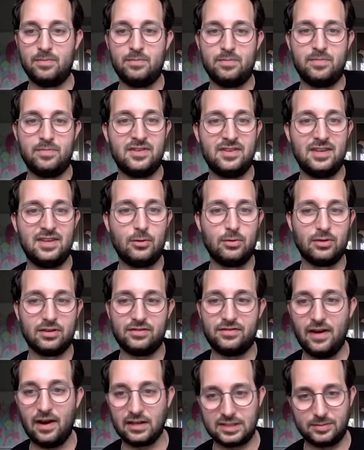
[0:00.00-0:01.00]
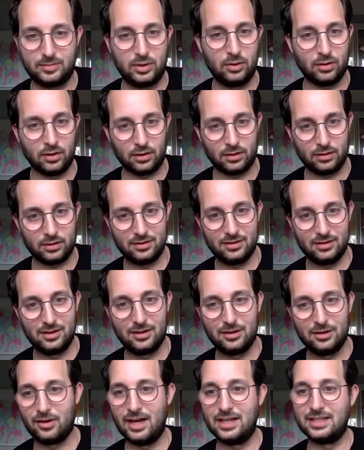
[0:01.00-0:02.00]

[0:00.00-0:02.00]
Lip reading: Zeke was Ferris Bueller, right?